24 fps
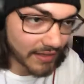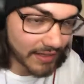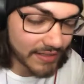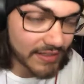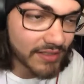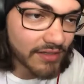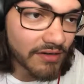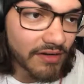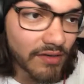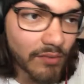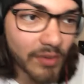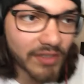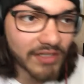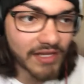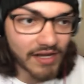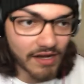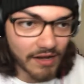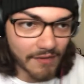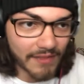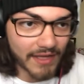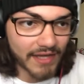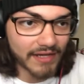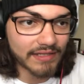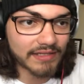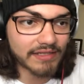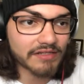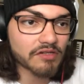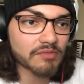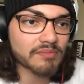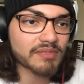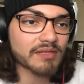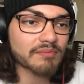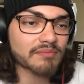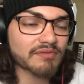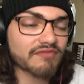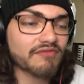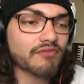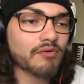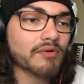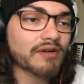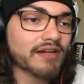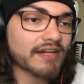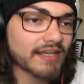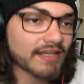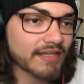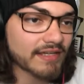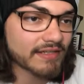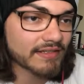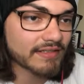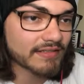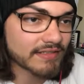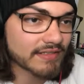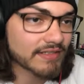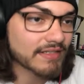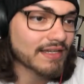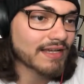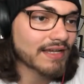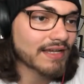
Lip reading: I started working on that a little bit beforehand.